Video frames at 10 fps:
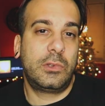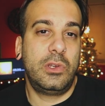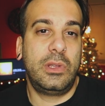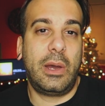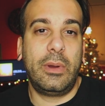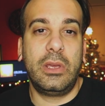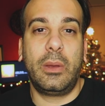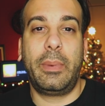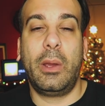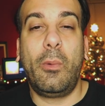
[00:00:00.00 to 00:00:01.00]
So that way you
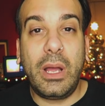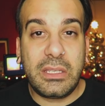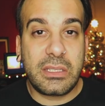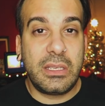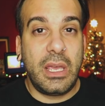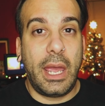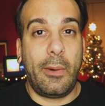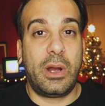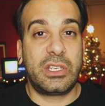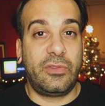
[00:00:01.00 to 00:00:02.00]
can pay once
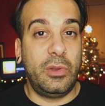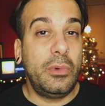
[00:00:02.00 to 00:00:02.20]
and watch a few